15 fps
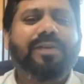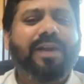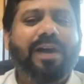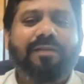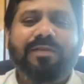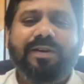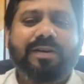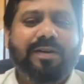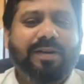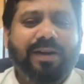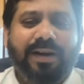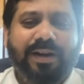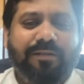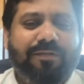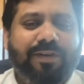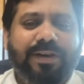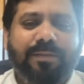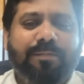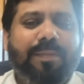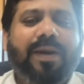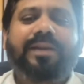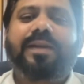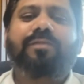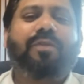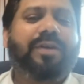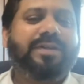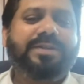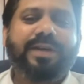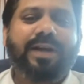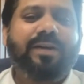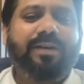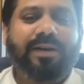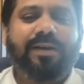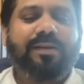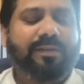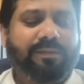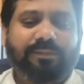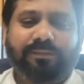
will have a different impact than what is there today.